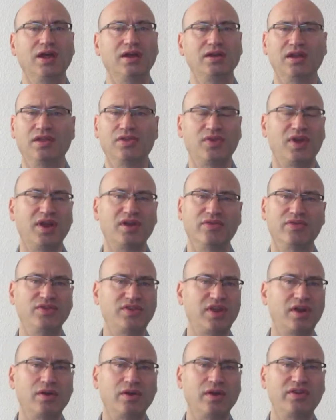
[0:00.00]
The threat of
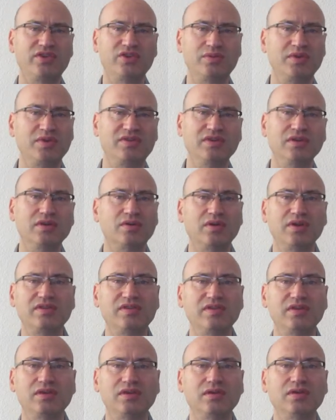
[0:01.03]
terrorism is
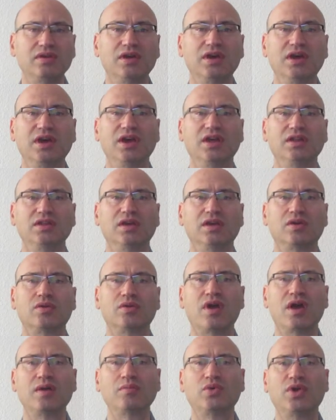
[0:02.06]
increasing, the
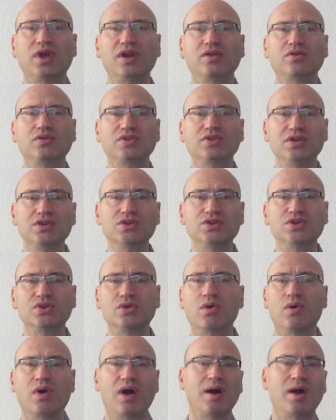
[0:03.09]
crime rate continues to
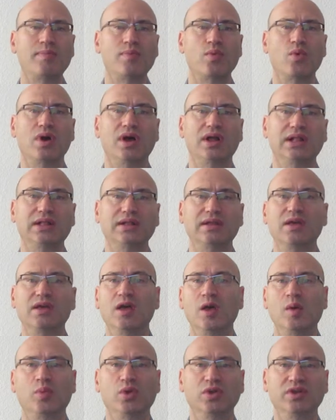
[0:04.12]
go up while
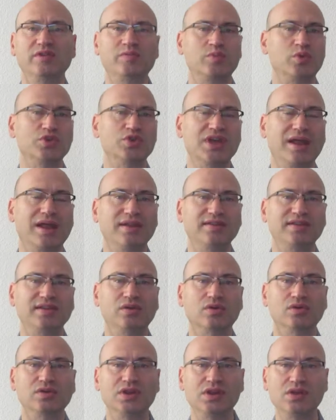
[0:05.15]
police brutality
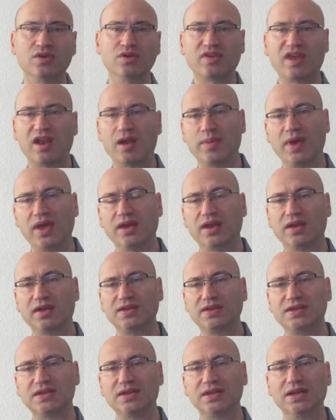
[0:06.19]
continues
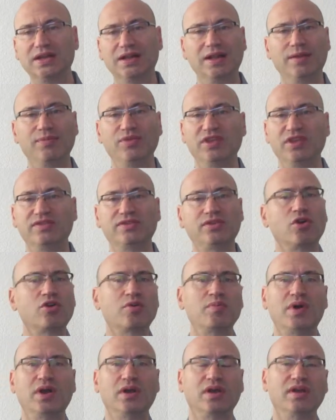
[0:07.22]
unabated, the
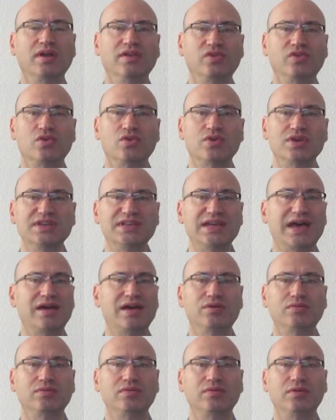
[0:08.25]
stock market is going
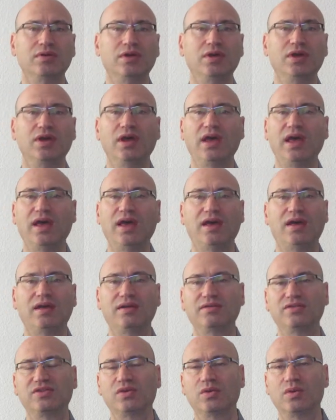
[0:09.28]
down,
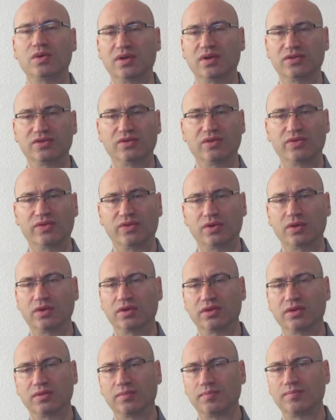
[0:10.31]
and so on and so
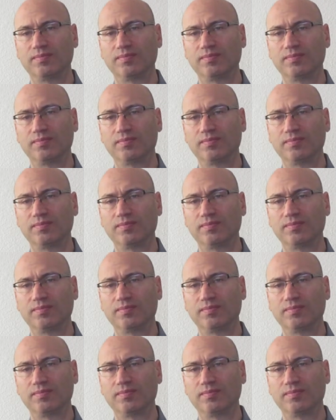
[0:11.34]
forth.